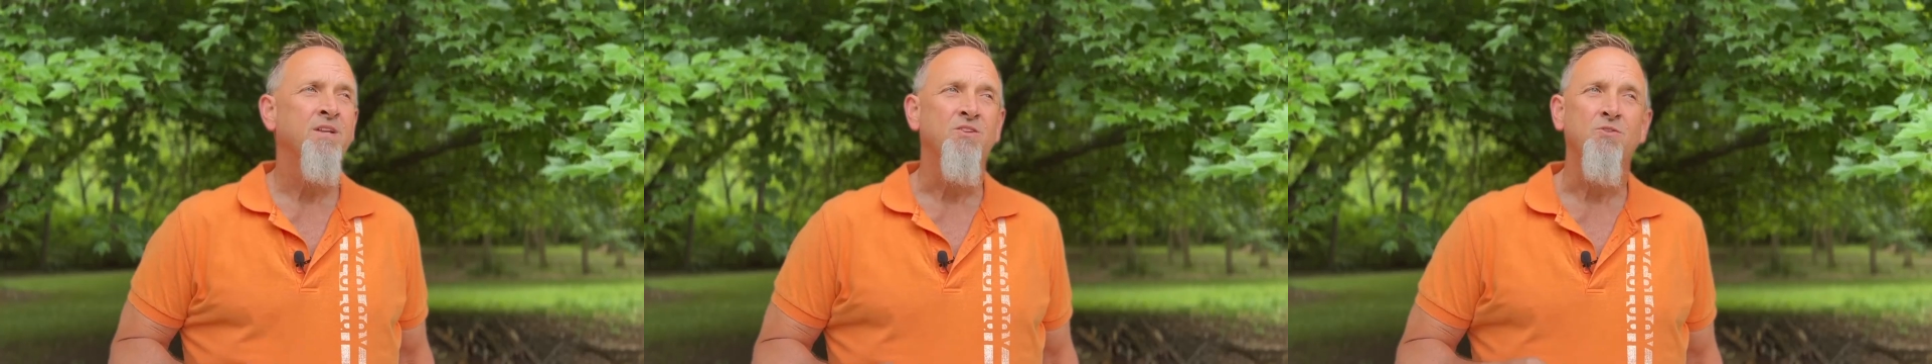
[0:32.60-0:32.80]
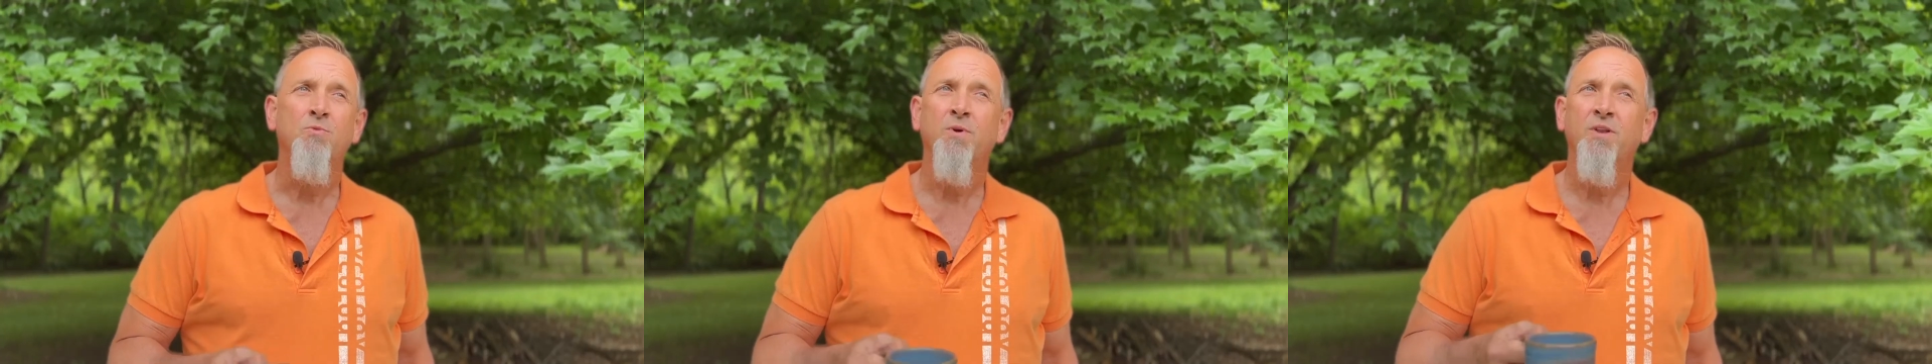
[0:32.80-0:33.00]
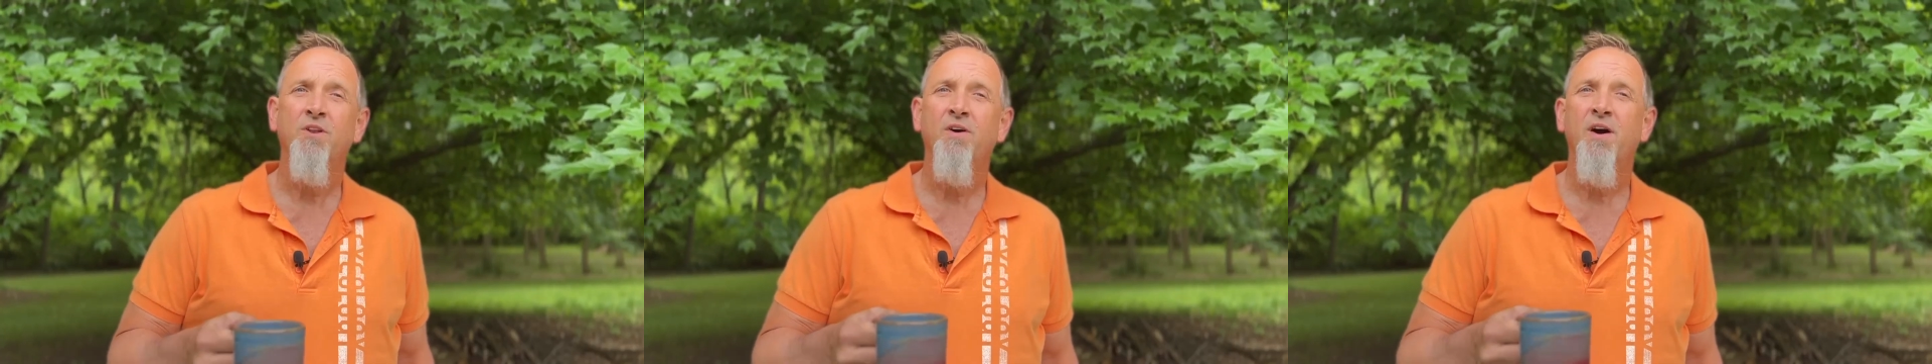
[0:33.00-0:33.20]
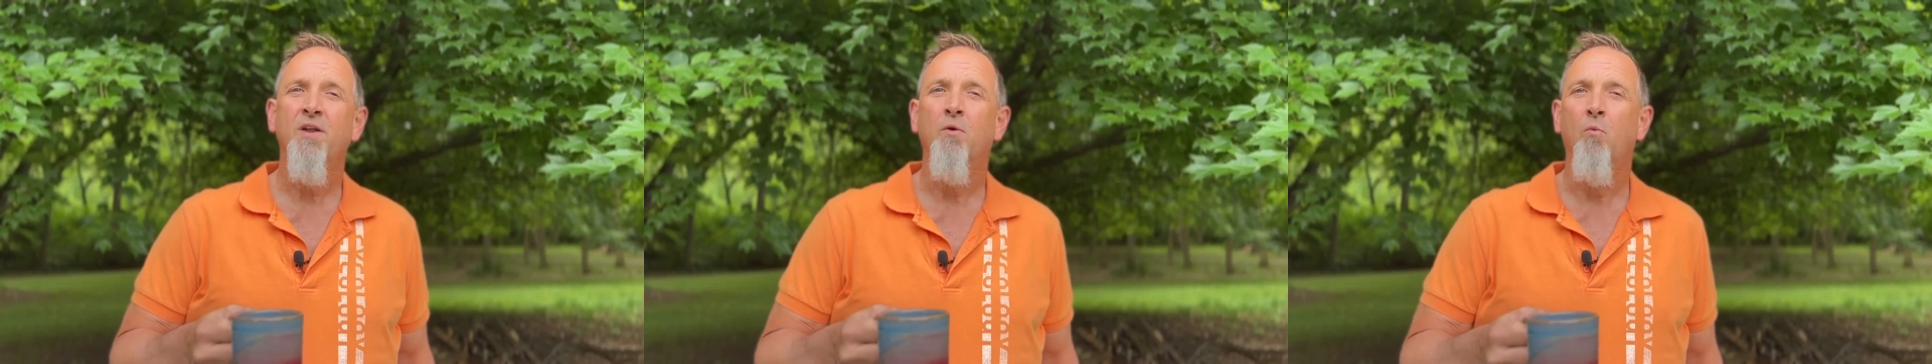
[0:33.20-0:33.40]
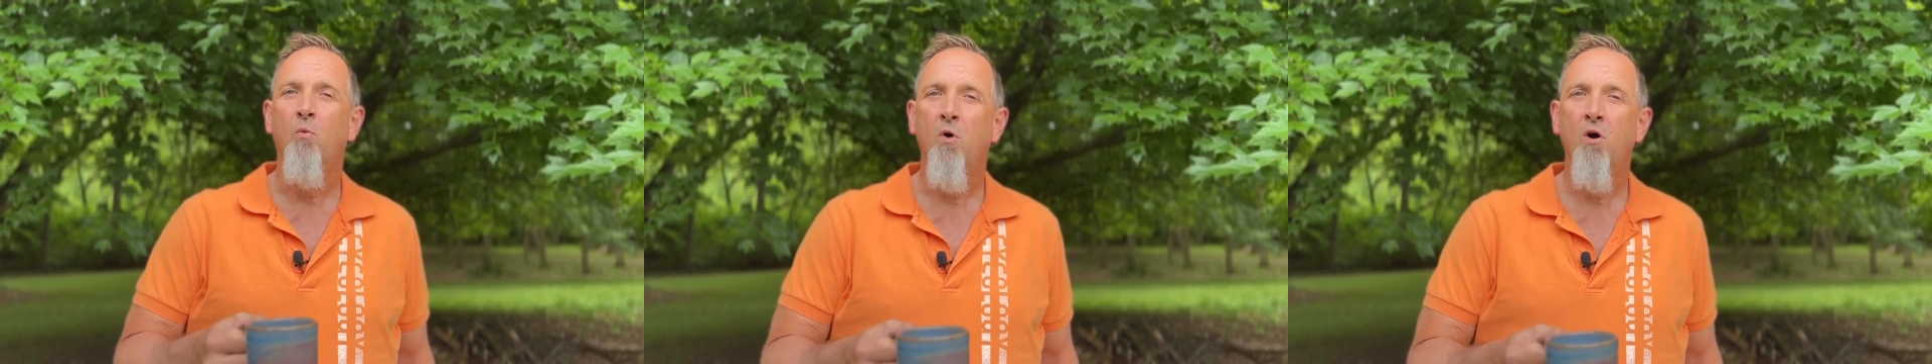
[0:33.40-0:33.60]
Do you want to know how
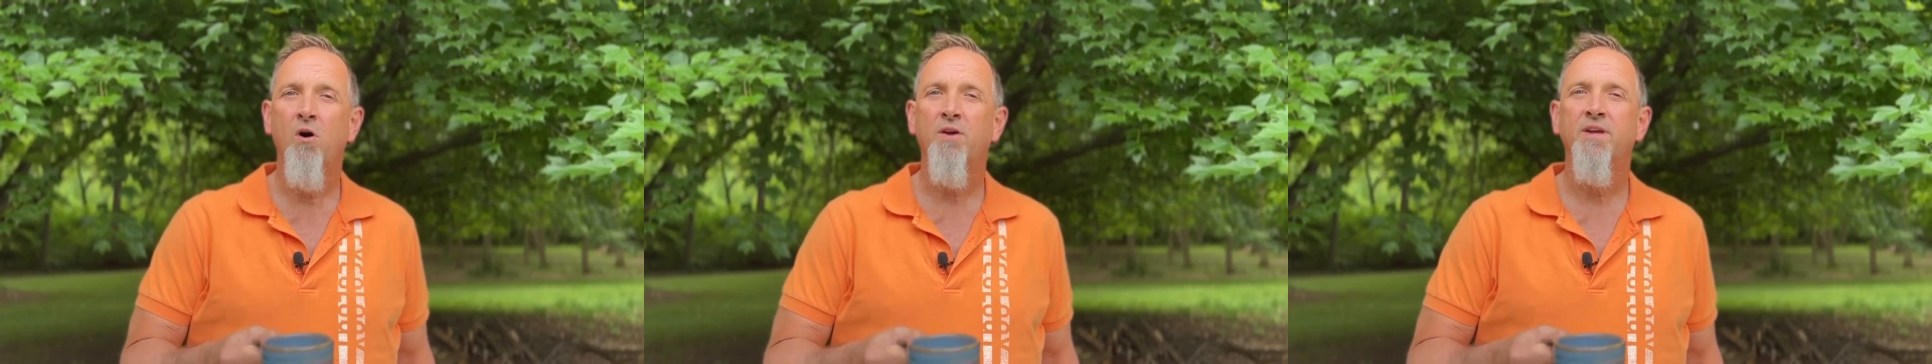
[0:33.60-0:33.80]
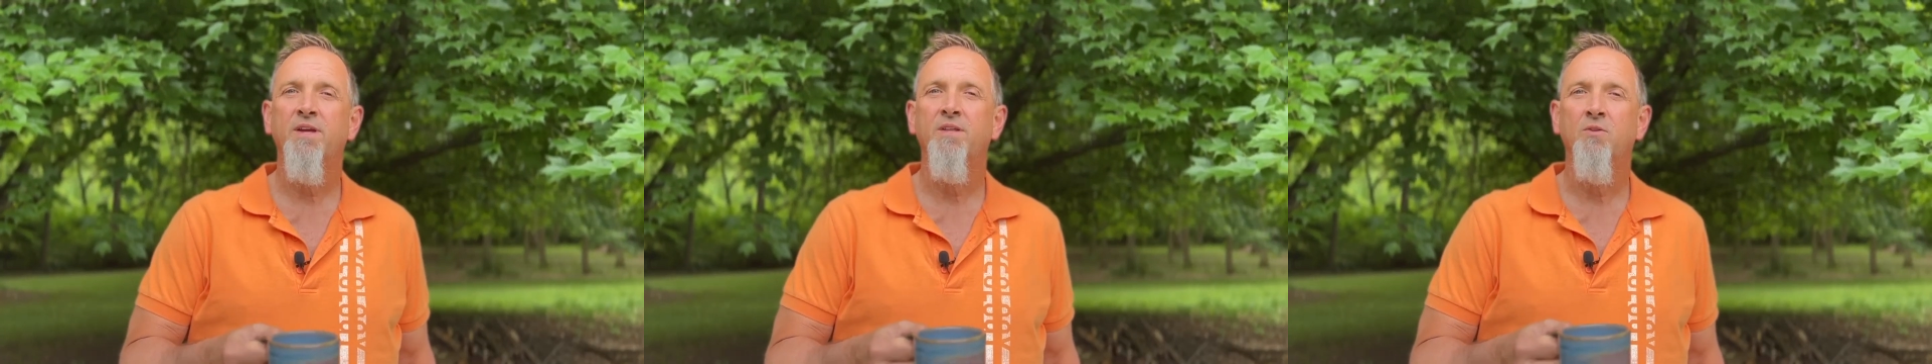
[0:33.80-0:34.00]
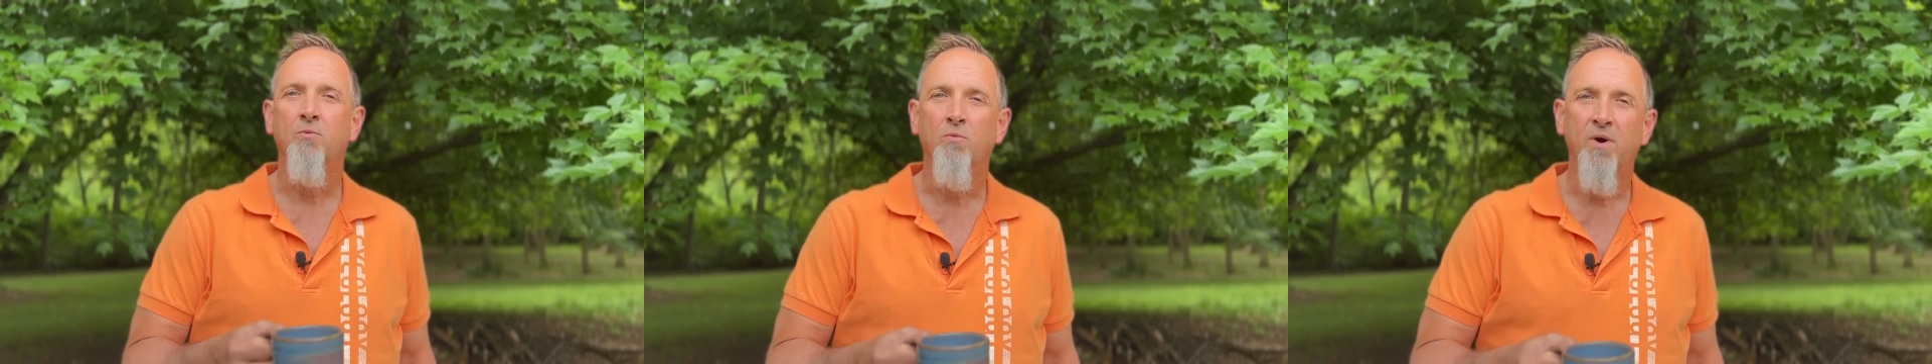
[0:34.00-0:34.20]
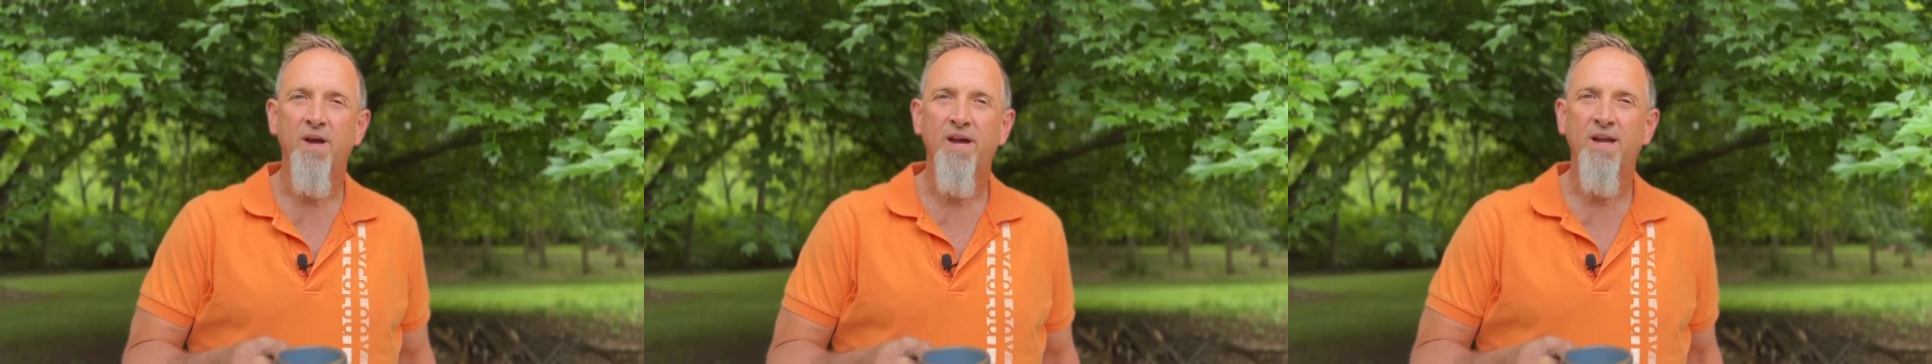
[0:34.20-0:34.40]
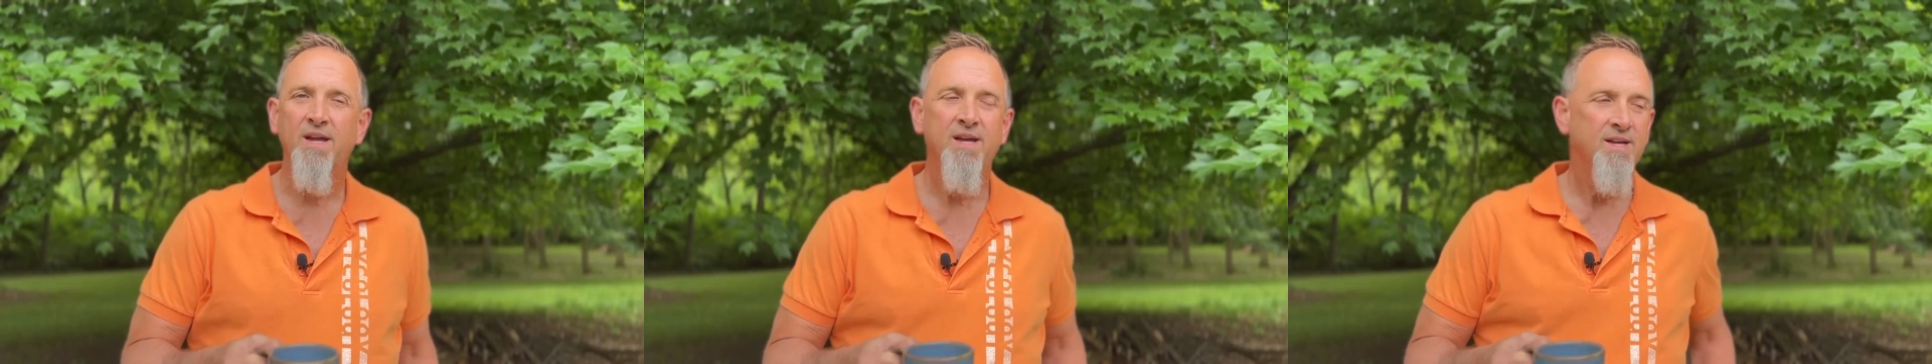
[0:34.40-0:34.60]
to walk in the
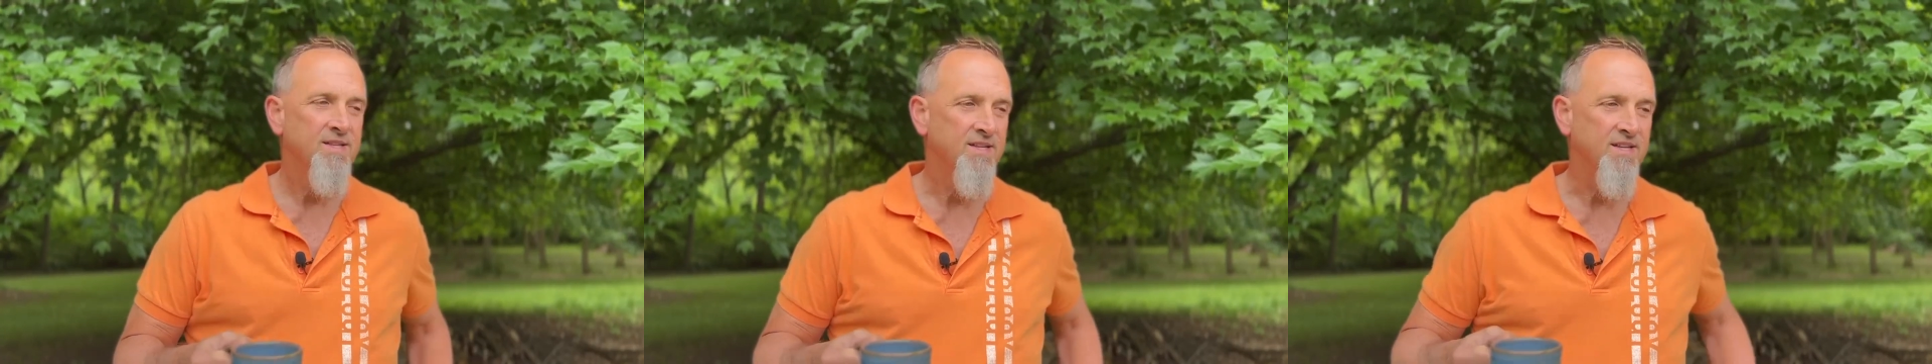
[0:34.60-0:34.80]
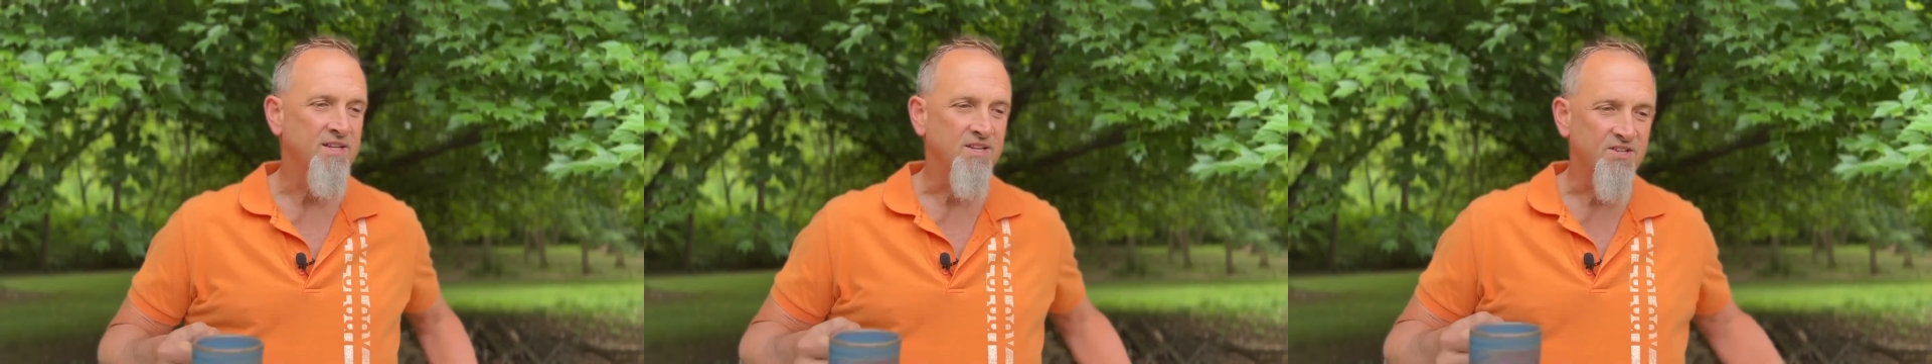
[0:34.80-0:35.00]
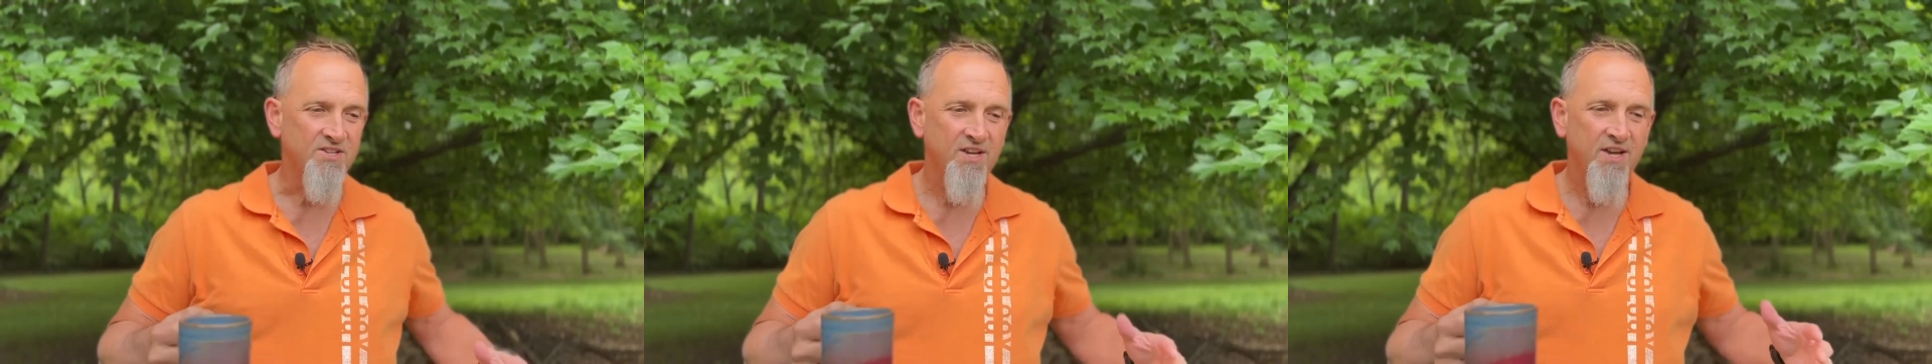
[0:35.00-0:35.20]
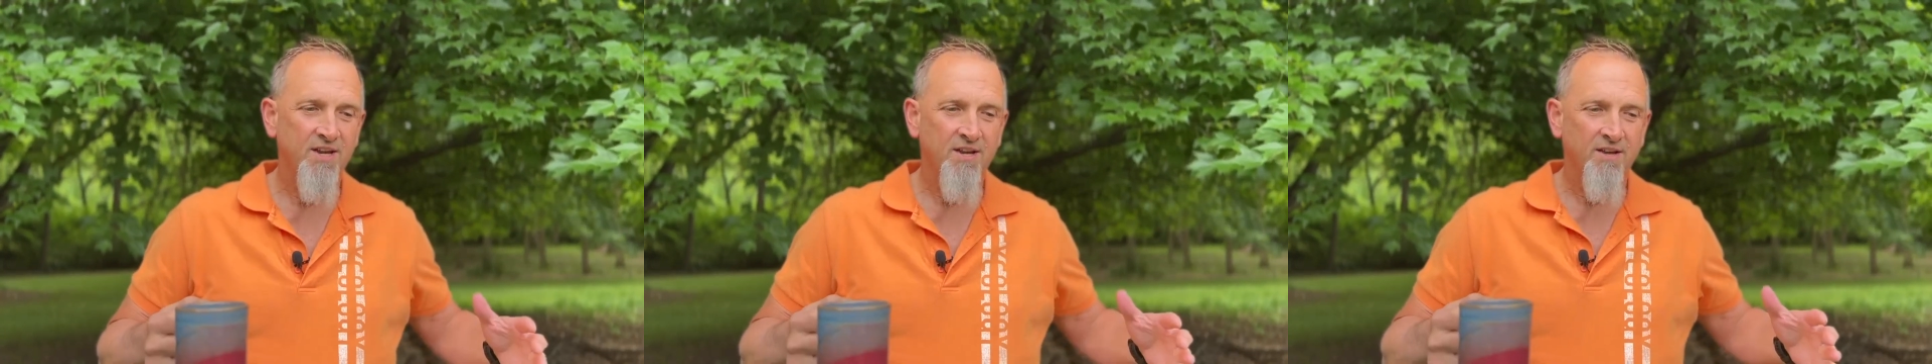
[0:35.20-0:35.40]
way that is